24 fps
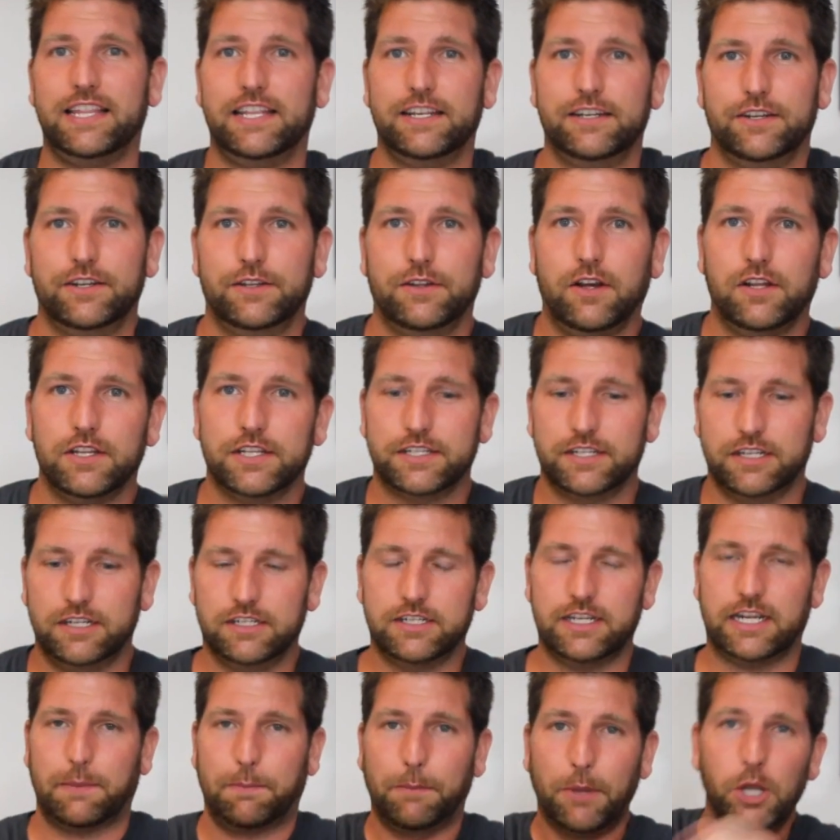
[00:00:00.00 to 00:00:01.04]
and then all of a sudden it's
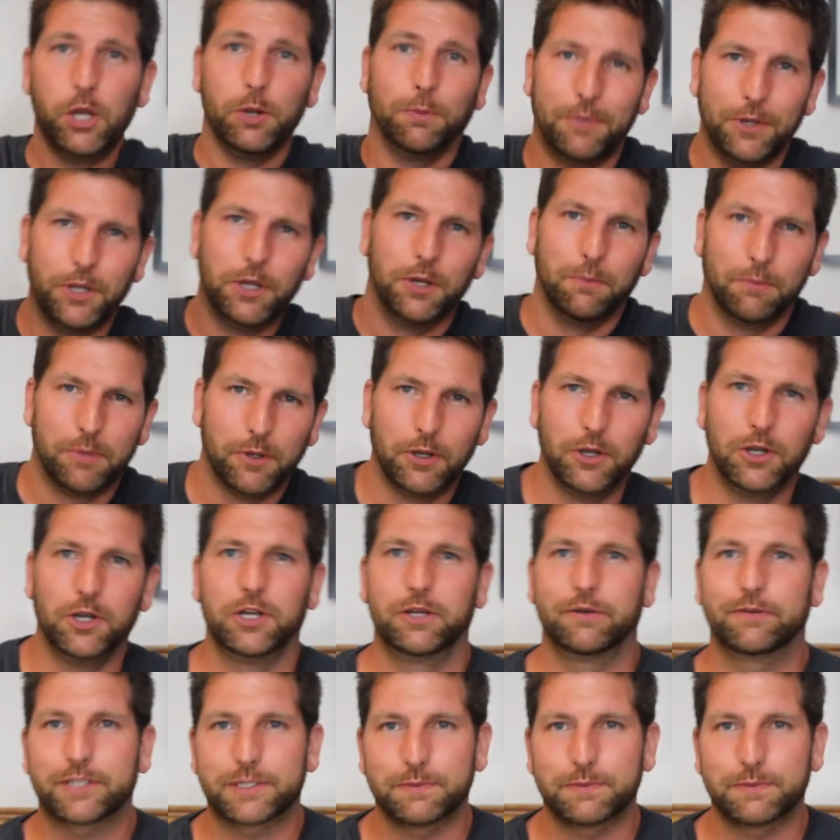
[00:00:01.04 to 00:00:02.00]
like, boom, boom, boom.